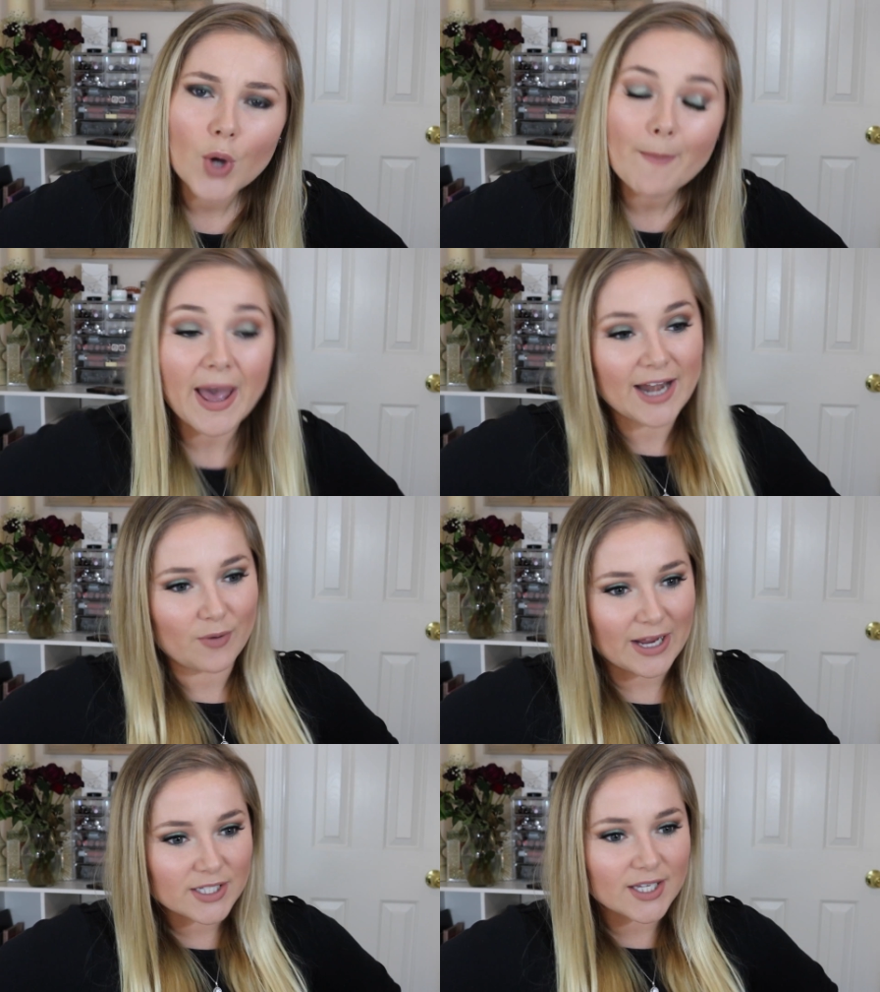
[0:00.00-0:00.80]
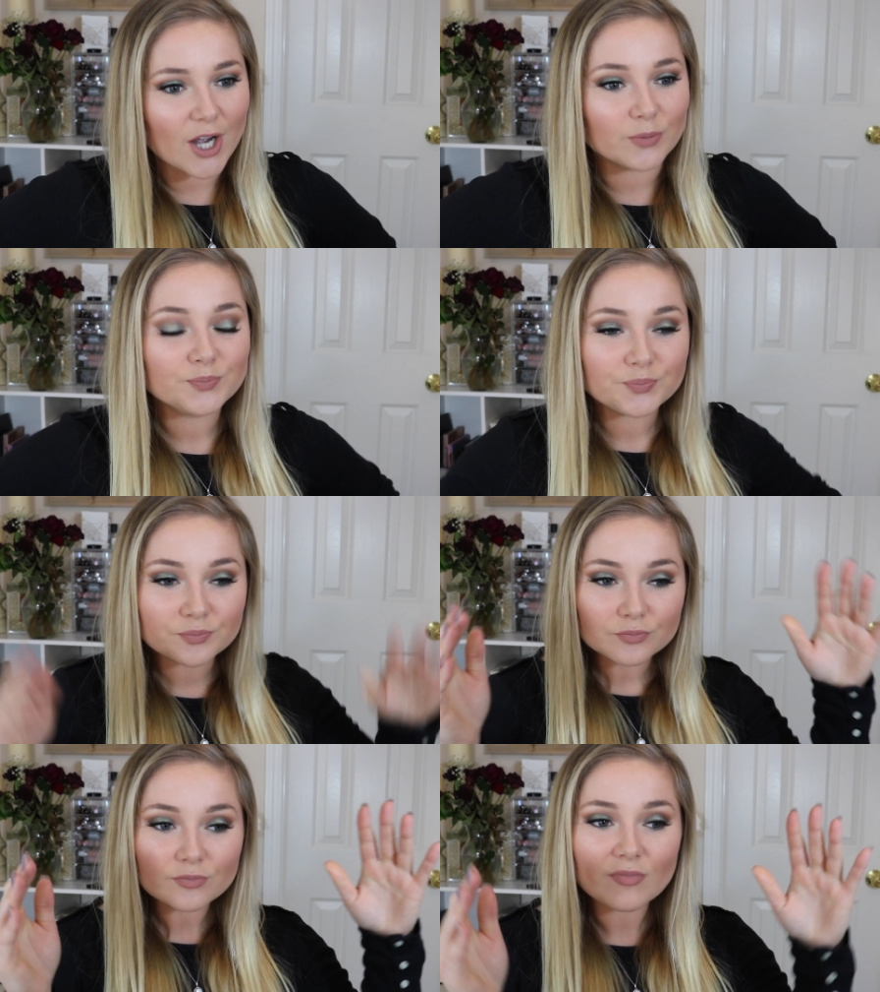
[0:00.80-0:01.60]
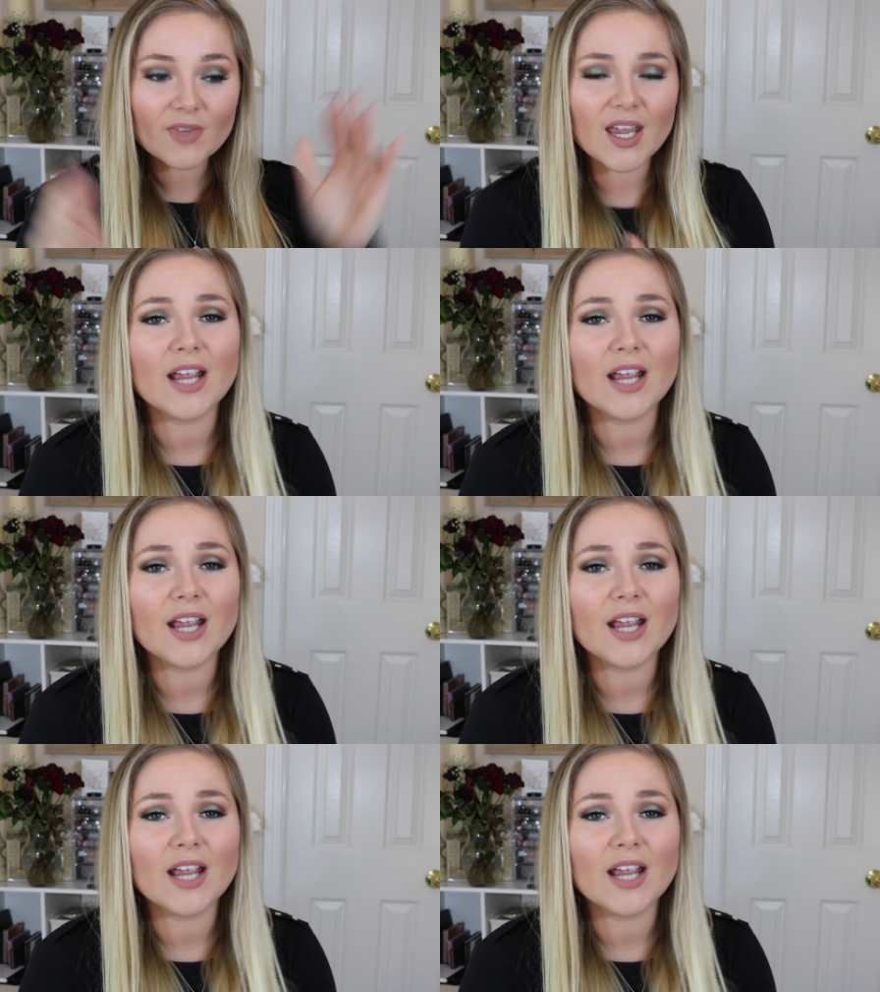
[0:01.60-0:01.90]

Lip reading: But anyway, so I